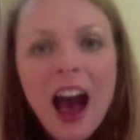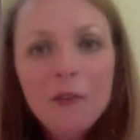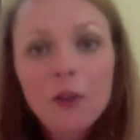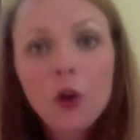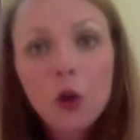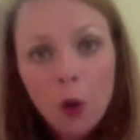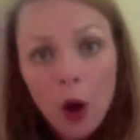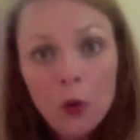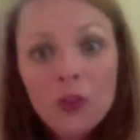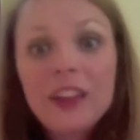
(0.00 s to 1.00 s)
of your
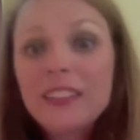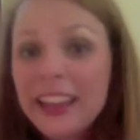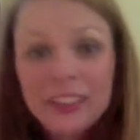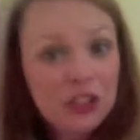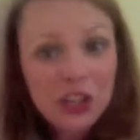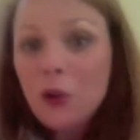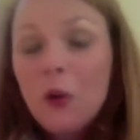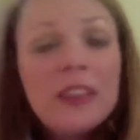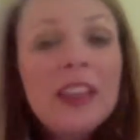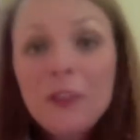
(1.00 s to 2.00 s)
growth in
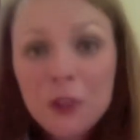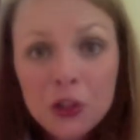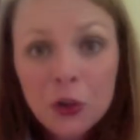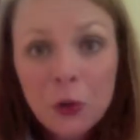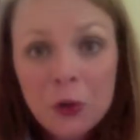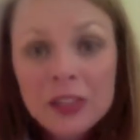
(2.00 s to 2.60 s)
general, in life in general.